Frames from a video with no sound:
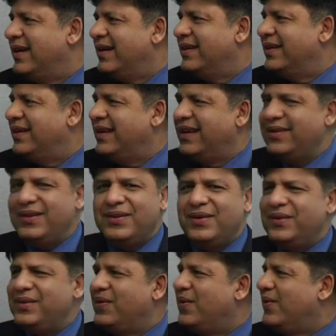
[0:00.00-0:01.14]

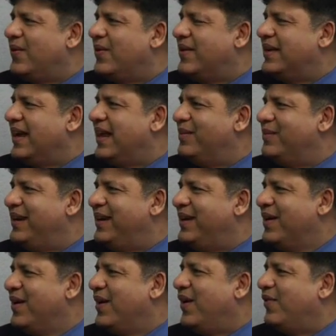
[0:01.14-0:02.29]
you don't want to tell me
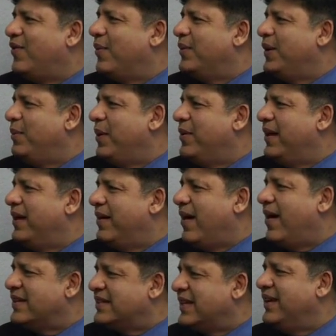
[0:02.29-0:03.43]
of how many people are
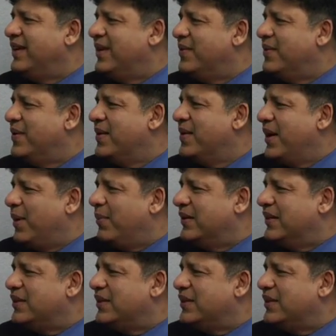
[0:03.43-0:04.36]
asking you about this